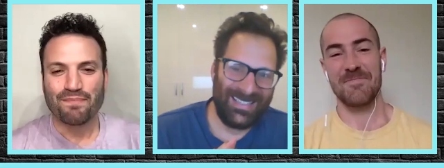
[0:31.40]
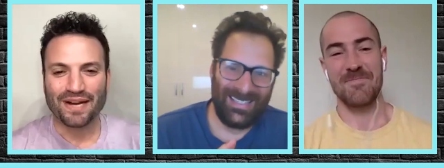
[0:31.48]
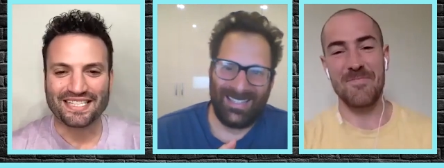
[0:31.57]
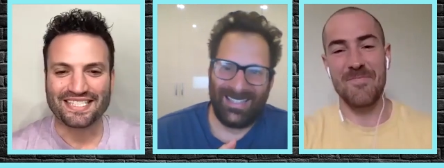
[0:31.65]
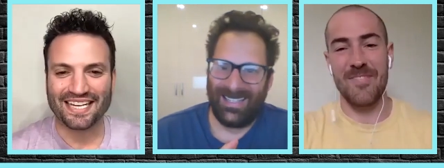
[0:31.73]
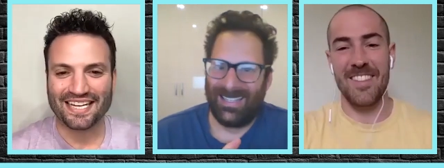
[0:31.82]

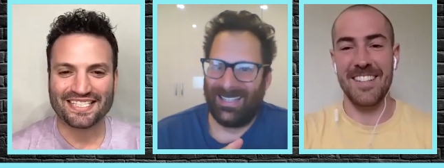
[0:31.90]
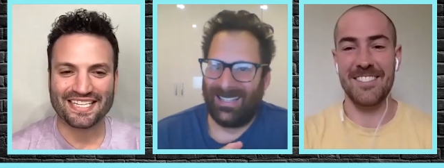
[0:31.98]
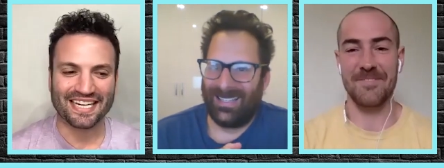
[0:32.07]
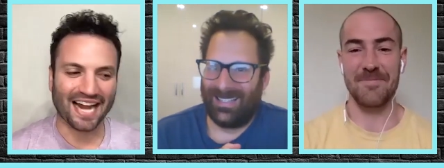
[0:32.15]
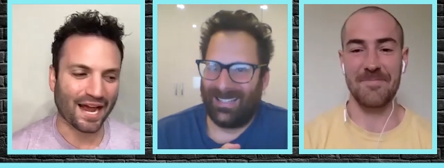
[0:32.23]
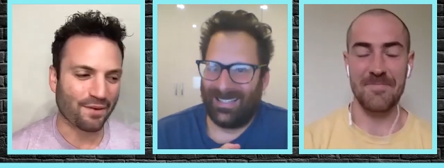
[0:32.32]
Speaker 1: but t-
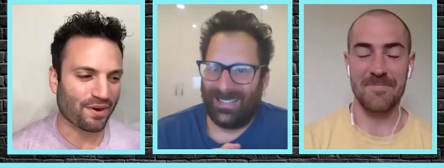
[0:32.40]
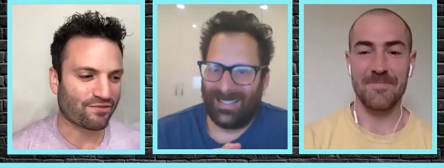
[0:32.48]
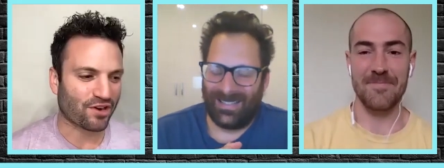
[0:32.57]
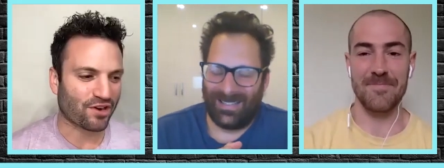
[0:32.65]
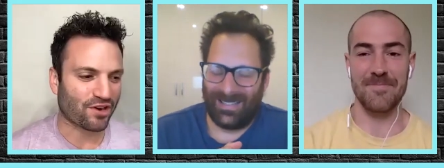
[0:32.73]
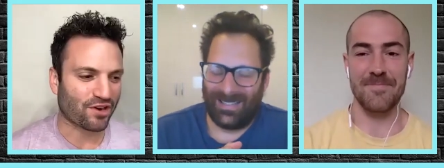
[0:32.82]
today we've
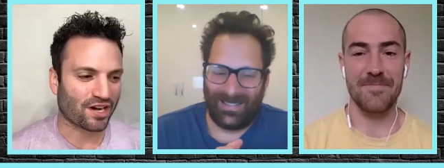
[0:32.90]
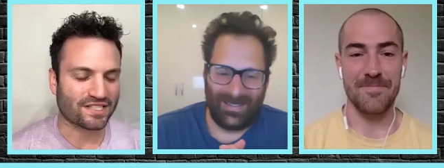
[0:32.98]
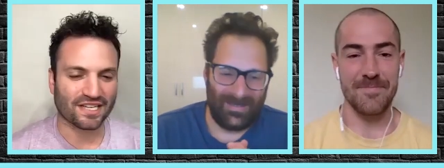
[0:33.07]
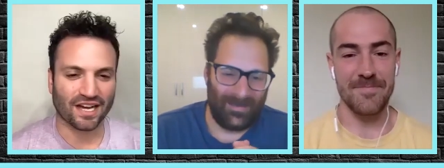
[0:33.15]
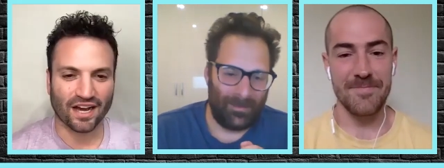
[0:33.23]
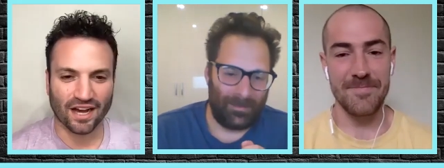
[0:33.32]
got
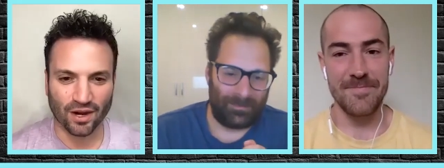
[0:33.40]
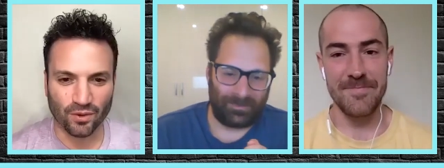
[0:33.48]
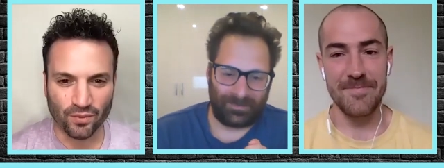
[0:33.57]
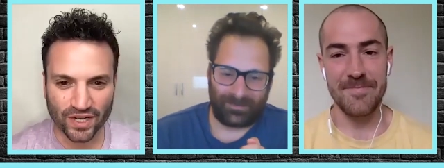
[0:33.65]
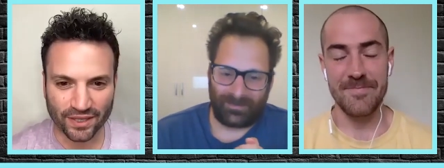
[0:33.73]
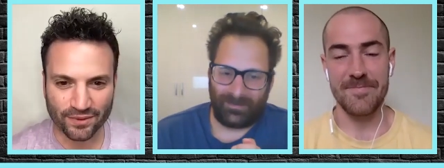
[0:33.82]
uh, a
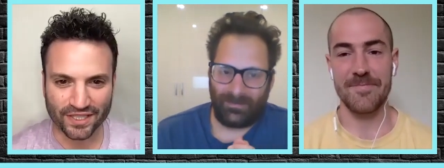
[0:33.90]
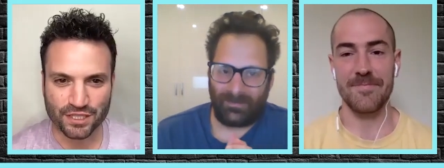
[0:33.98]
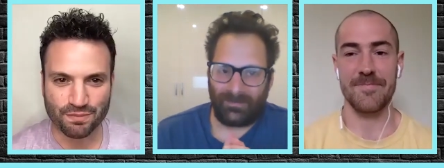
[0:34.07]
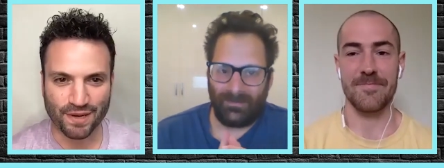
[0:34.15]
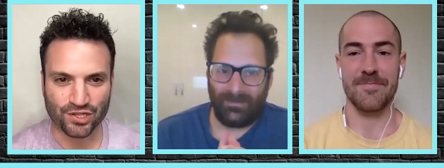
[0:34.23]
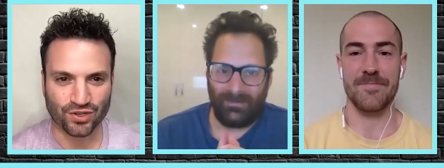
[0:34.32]
really, really
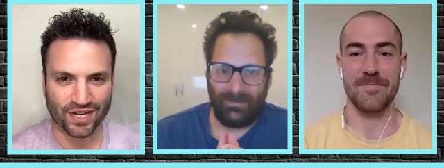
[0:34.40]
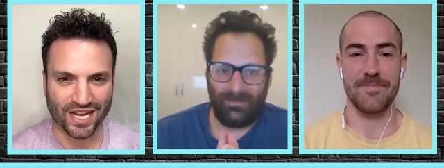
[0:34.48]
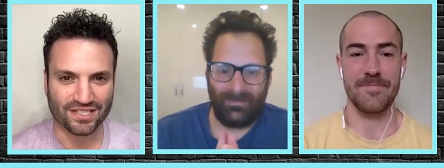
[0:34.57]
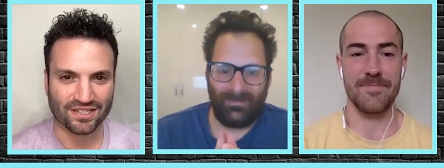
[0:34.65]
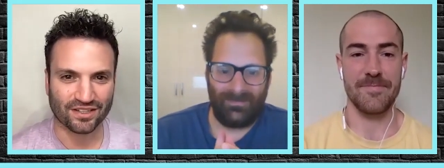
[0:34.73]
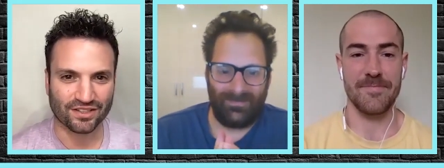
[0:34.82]
special
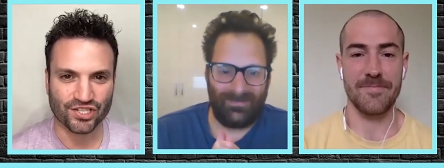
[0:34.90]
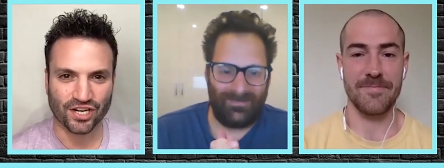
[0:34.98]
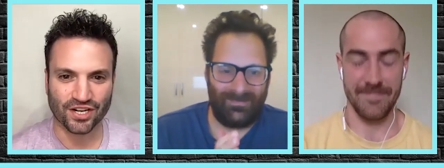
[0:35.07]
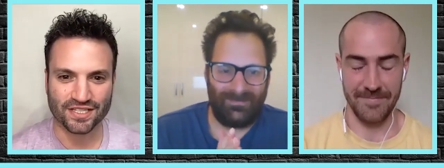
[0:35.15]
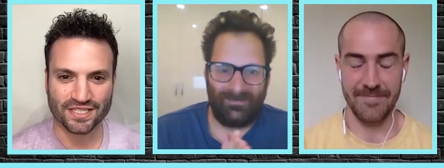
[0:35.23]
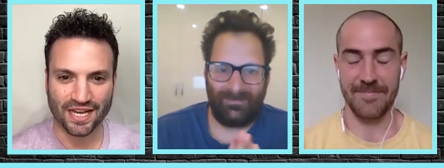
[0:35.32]
guest on the
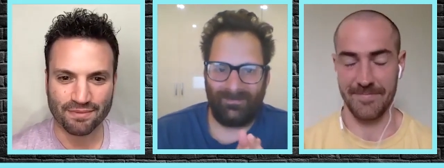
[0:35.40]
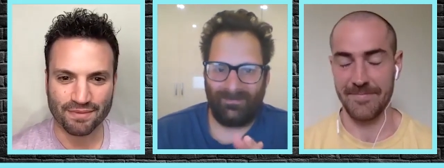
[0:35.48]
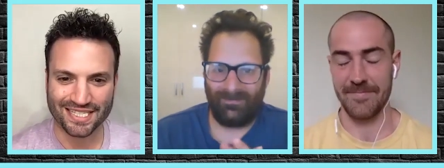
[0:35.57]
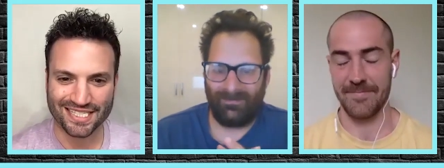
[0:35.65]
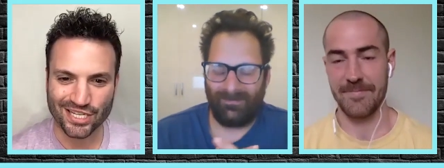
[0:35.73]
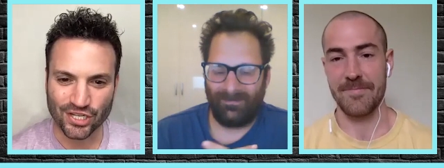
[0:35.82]
show. His name
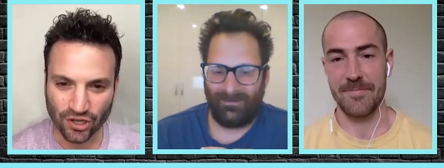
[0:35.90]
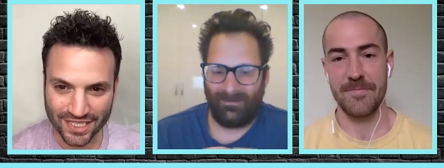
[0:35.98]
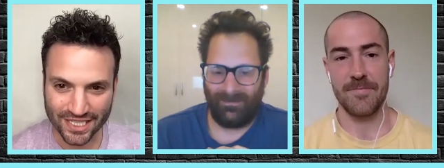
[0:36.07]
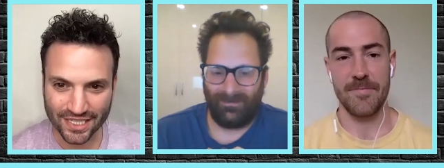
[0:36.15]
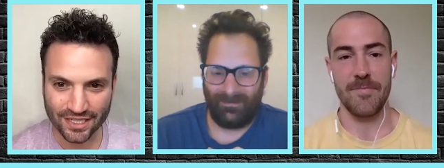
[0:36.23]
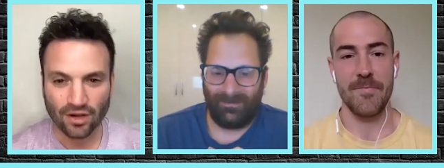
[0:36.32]
is
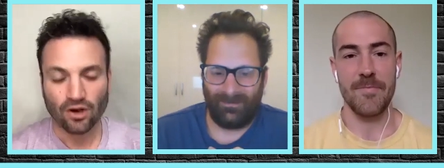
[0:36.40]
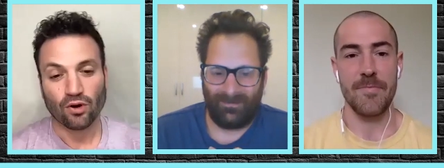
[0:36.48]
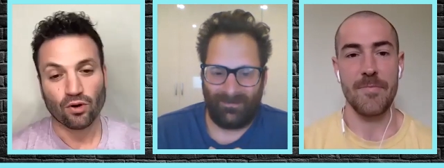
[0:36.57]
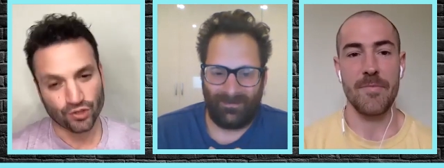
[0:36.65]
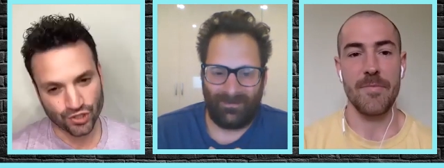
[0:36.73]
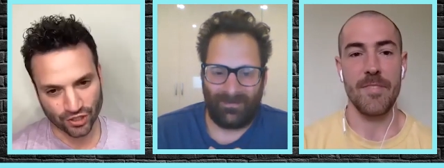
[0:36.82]
Yotti
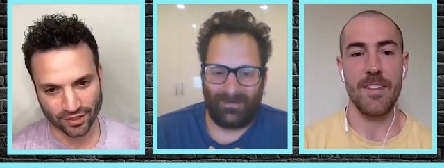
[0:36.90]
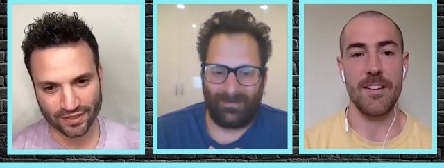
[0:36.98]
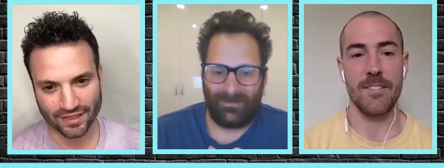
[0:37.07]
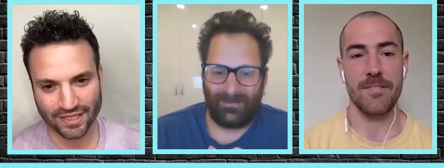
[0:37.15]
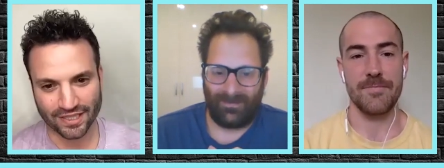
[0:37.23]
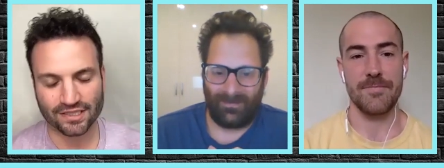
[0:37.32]
or
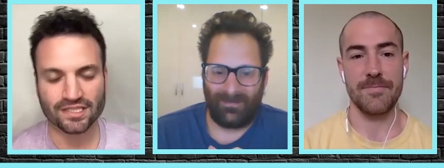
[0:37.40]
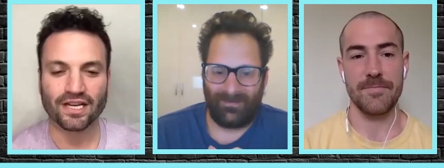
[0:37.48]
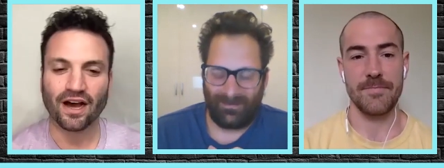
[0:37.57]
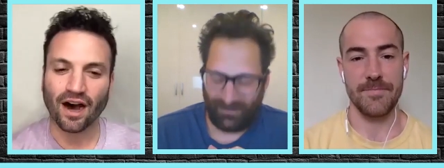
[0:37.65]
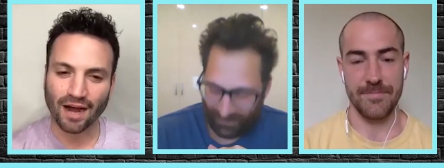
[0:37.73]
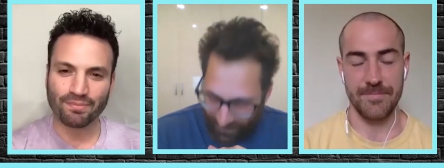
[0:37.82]
Jonathan Kingsley.
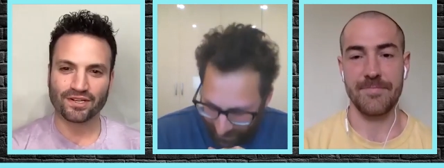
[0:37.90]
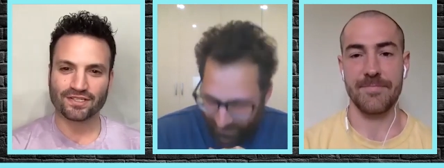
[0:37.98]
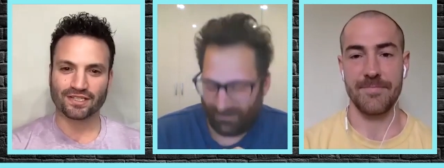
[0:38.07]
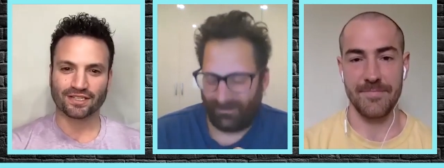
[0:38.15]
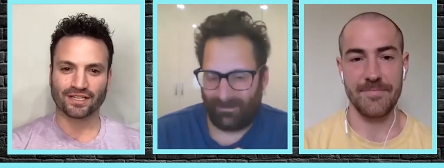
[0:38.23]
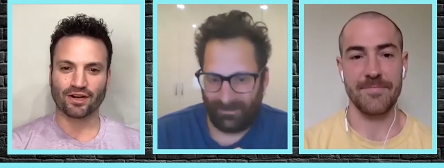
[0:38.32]
I
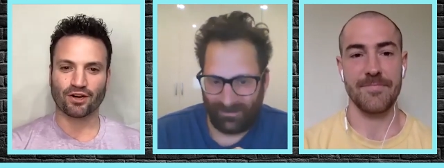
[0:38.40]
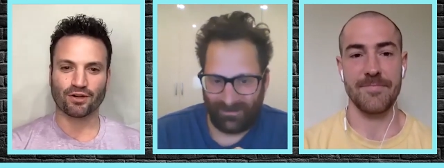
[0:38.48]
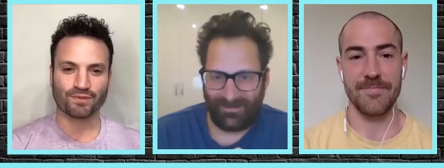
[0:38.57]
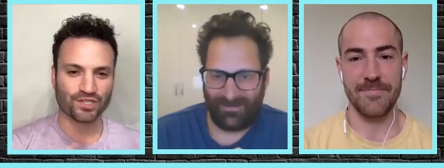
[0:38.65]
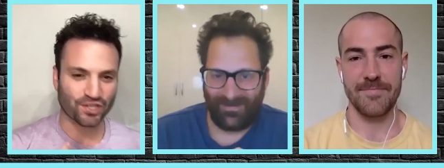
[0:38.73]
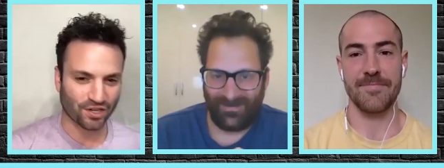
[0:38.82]
personally know
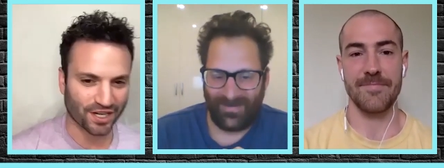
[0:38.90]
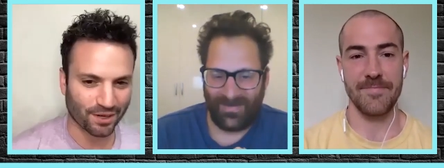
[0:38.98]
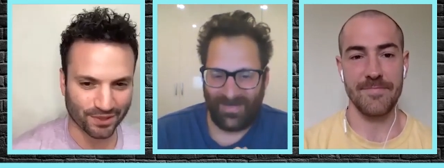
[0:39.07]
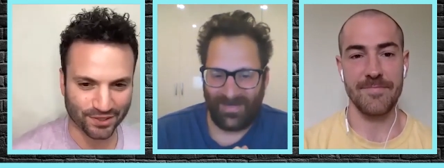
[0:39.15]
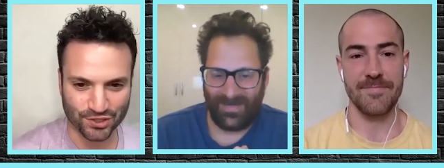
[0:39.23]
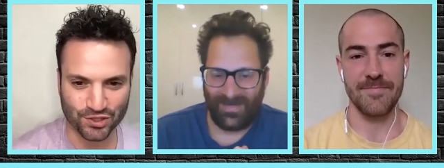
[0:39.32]
him as Yotti.
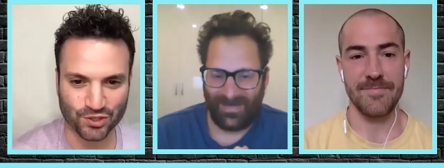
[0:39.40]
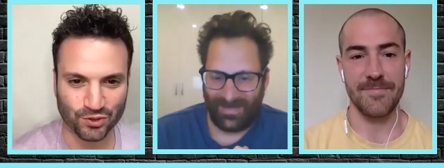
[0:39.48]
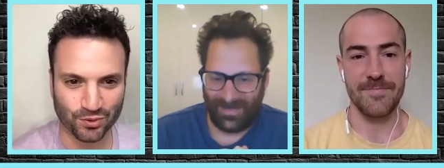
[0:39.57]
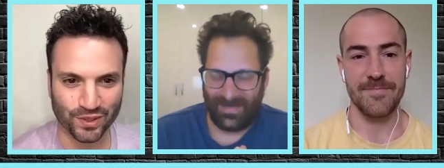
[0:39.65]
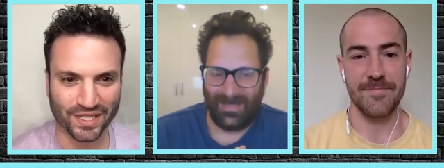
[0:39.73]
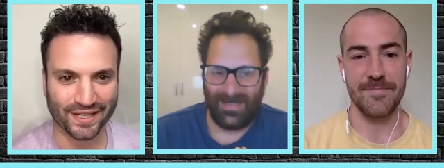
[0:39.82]
I went to
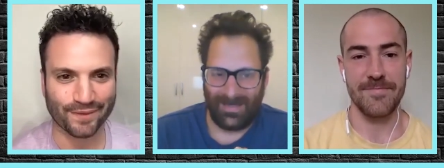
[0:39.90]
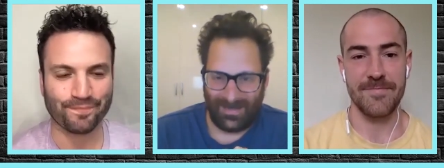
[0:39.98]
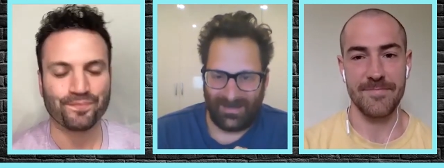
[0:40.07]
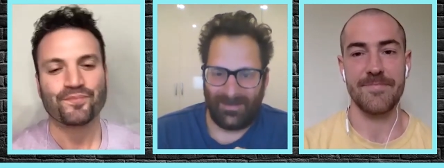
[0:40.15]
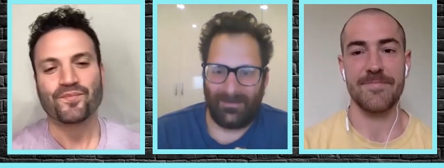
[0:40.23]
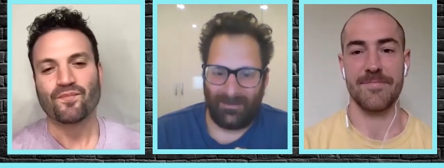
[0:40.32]
school with him